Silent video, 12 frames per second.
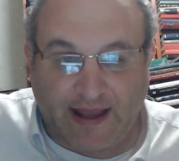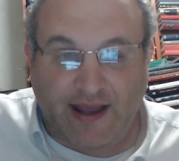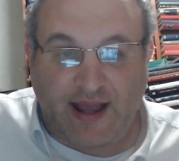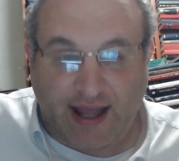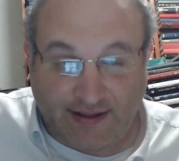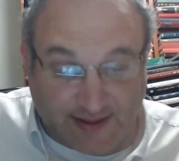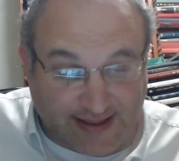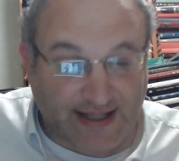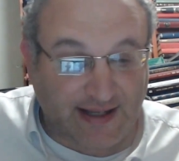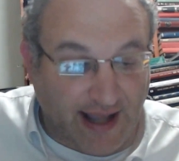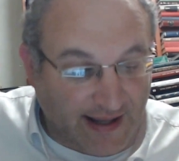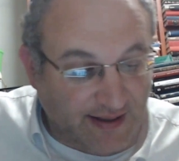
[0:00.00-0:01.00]
and
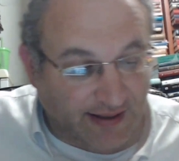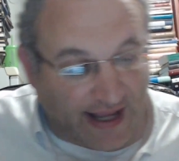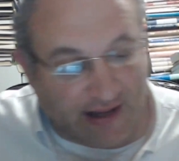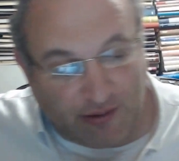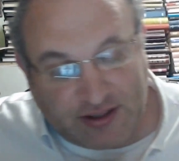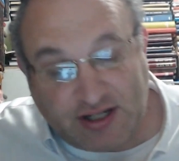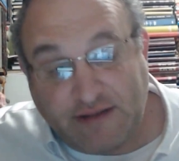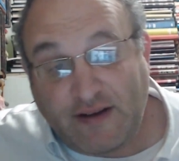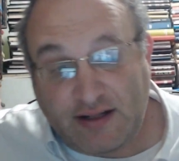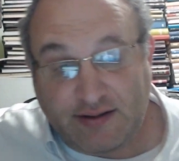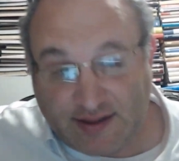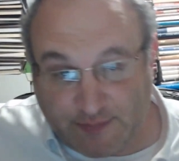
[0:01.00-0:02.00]
seeing the language, even
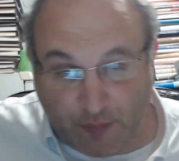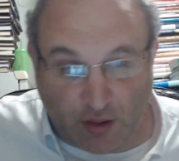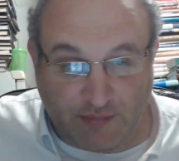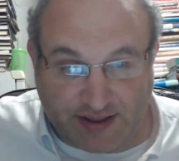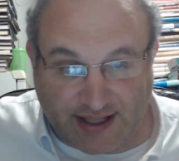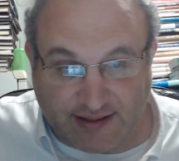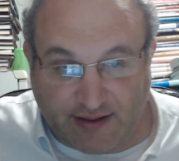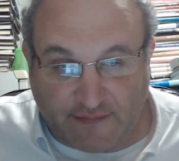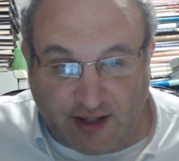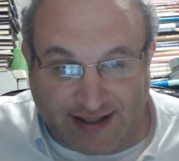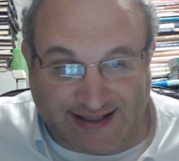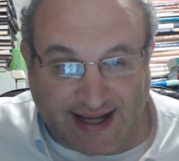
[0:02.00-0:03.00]
in this pulmus of
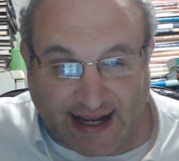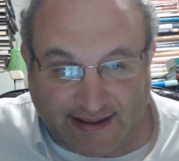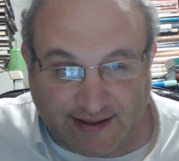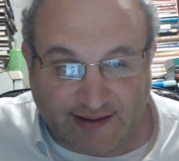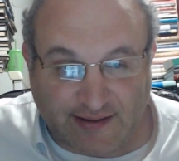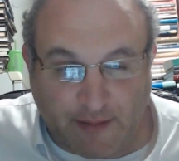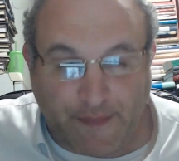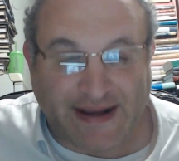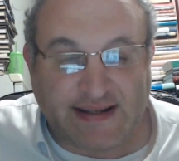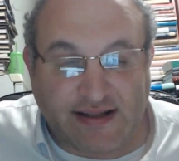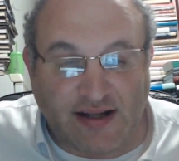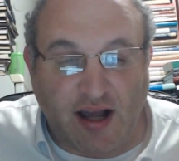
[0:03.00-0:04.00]
the Tzaddik, the
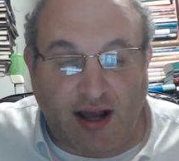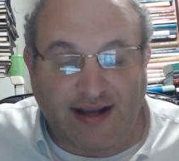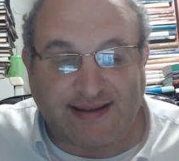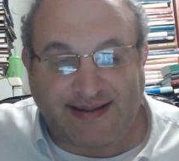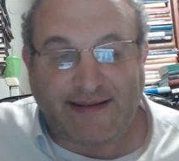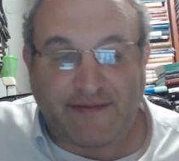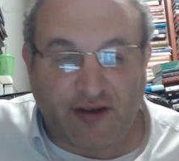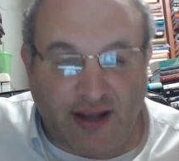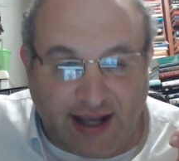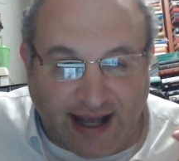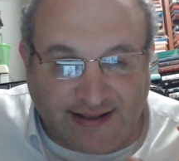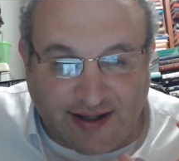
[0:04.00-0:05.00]
Beis Yosef for the
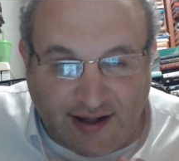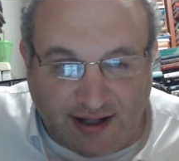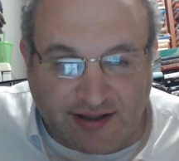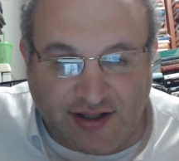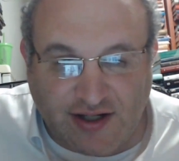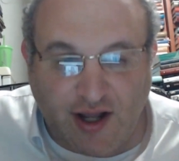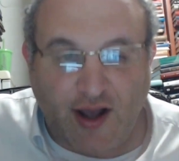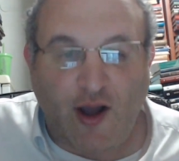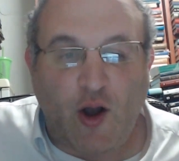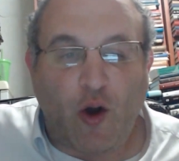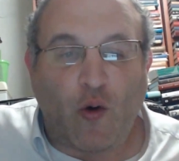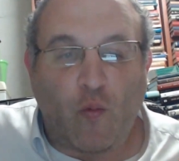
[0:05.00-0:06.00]
Chazon Ish
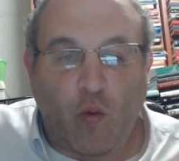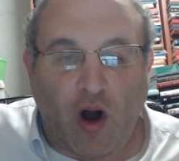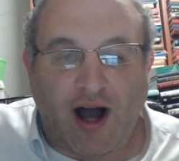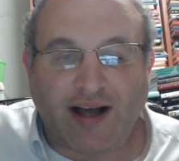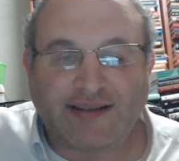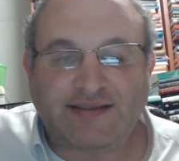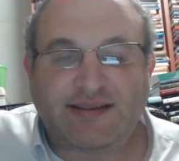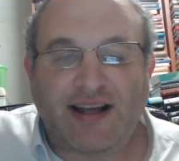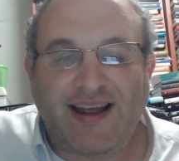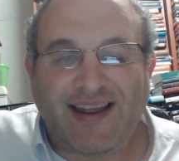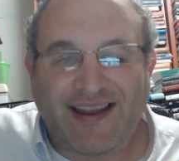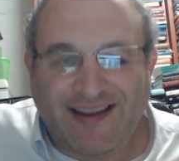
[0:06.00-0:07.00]
was
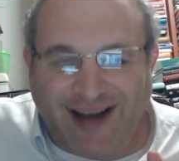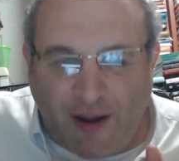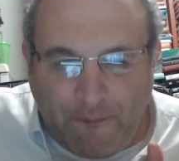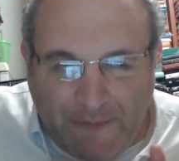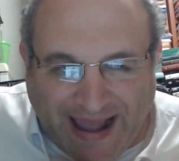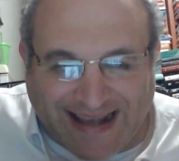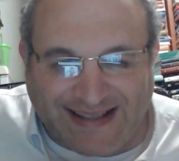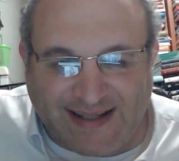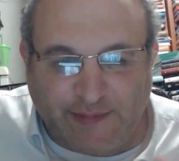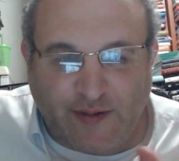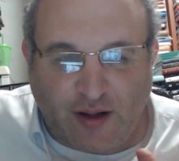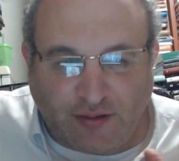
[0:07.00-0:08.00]
a
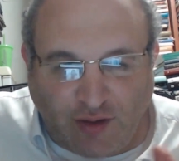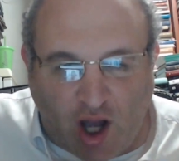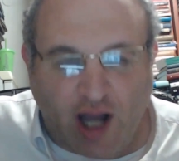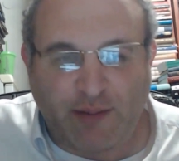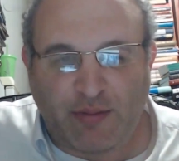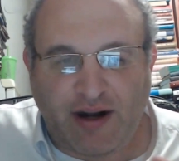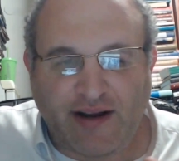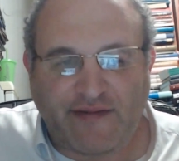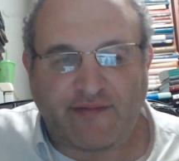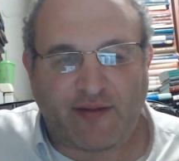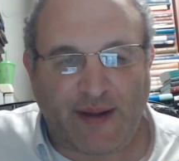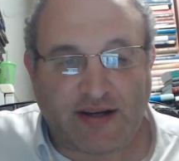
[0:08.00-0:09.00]
massive library of
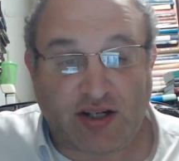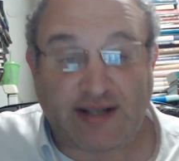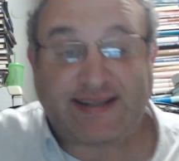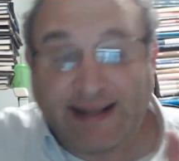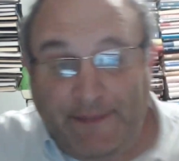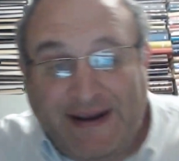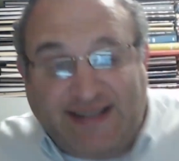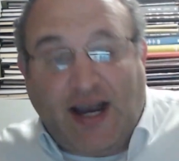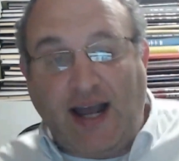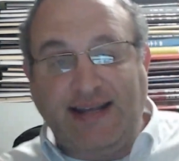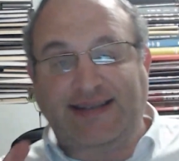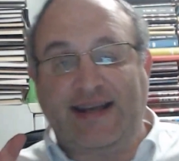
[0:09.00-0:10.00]
information. It's in the Beis
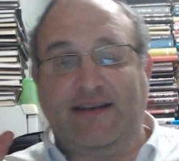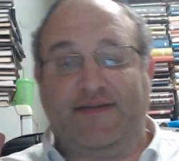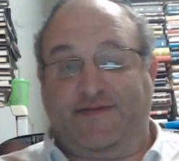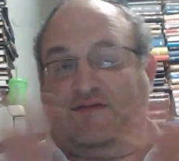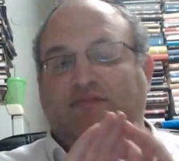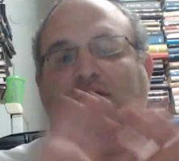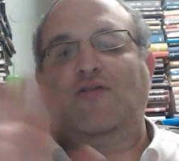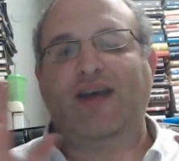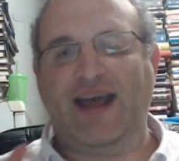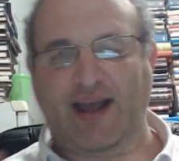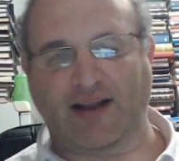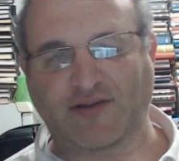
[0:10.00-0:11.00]
Yosef.
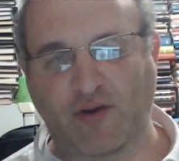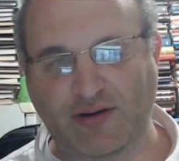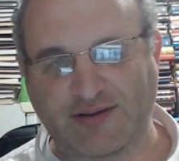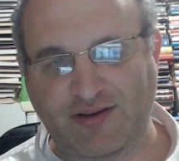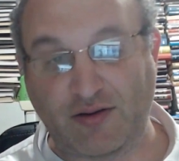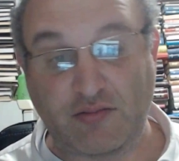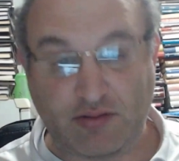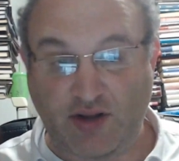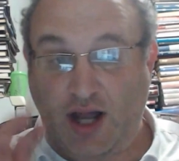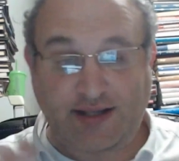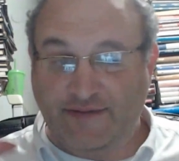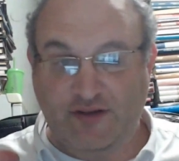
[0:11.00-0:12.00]
Okay, I'll talk to you.
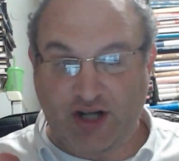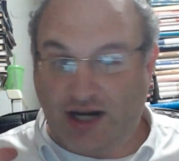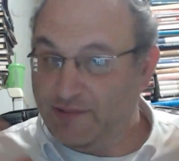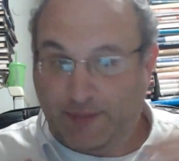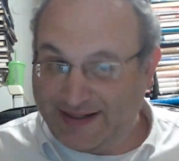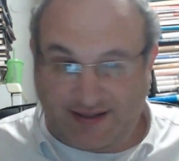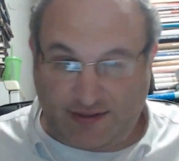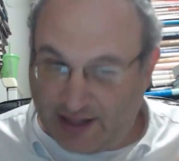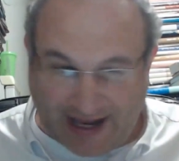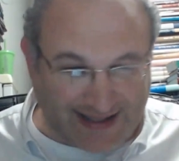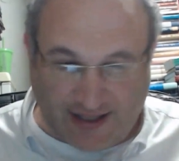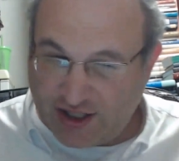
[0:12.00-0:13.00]
Tons of Rishonim. The
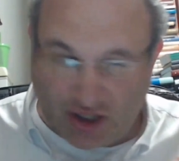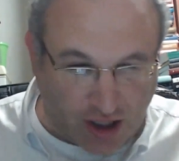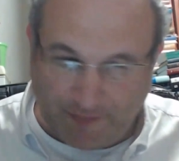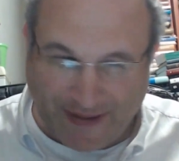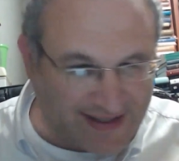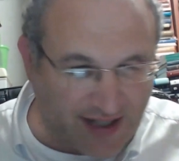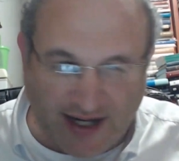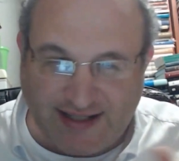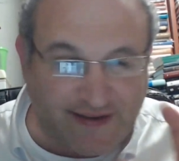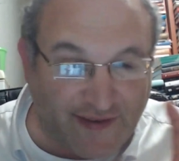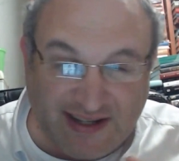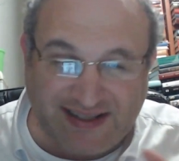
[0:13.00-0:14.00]
Chazon Ish learned Beis
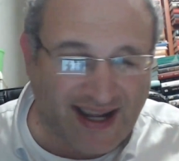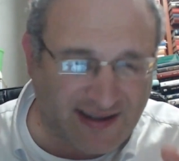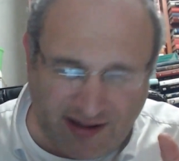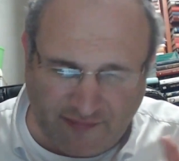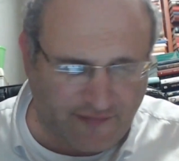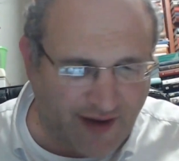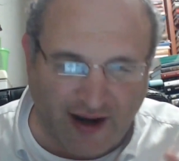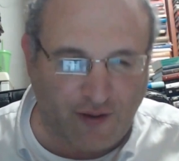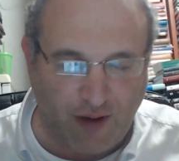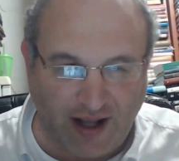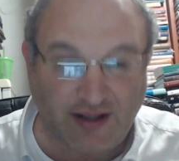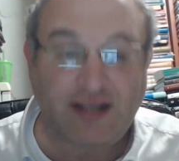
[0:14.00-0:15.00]
Yosef Keseder very
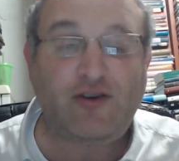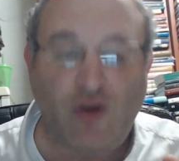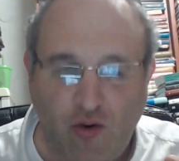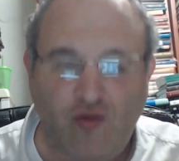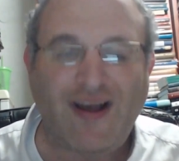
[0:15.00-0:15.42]
well. He knew,